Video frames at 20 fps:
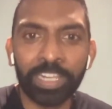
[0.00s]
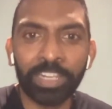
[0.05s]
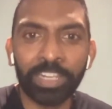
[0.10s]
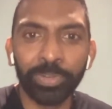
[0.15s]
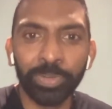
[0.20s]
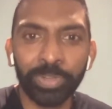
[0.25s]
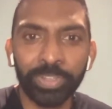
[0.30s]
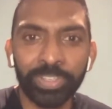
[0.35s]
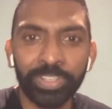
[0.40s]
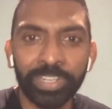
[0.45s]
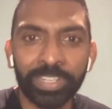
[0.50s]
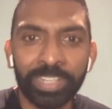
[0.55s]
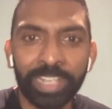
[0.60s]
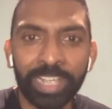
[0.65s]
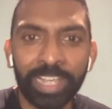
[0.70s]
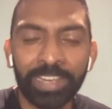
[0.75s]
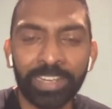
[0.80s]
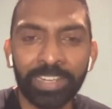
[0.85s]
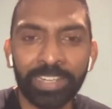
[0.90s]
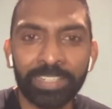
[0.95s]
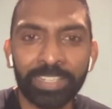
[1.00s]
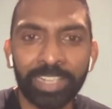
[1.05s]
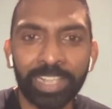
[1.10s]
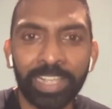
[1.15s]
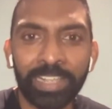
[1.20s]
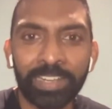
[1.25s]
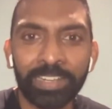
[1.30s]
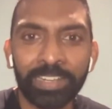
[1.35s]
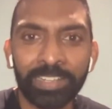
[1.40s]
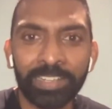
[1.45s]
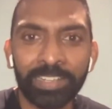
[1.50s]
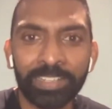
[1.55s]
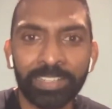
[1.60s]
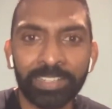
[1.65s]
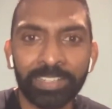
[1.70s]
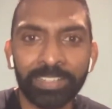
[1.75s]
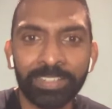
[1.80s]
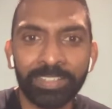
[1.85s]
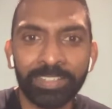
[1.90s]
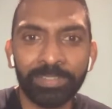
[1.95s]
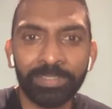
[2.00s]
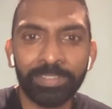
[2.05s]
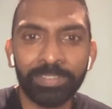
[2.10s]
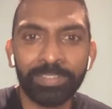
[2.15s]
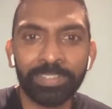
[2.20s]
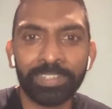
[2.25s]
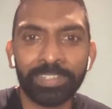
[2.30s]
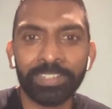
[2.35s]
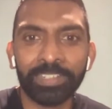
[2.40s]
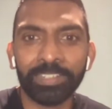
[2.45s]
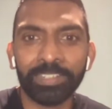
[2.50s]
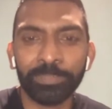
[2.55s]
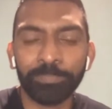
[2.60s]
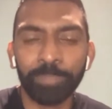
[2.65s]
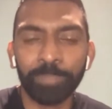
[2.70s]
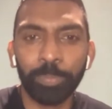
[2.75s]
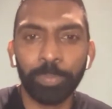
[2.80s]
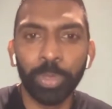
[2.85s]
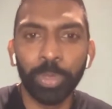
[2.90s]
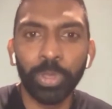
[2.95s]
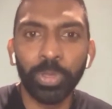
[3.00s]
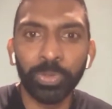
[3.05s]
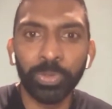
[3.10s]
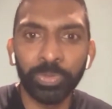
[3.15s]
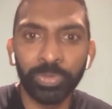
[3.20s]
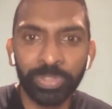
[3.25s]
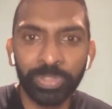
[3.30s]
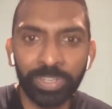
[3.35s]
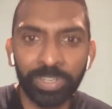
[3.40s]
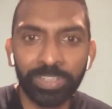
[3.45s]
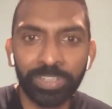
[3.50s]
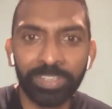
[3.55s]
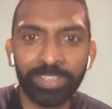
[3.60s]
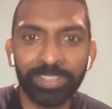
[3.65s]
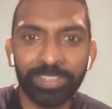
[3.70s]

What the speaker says: interesting that Alex had proposed.